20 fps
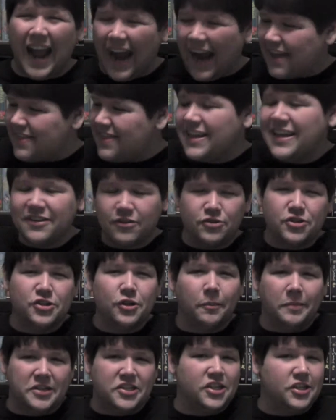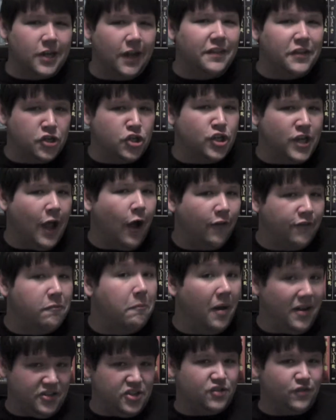I think it'll still be sitting on the shelf
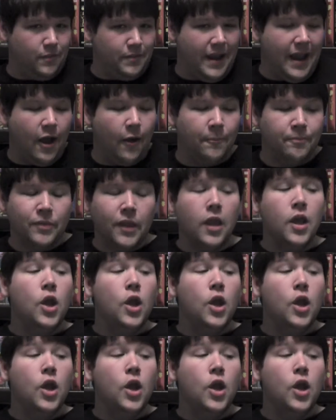months from now.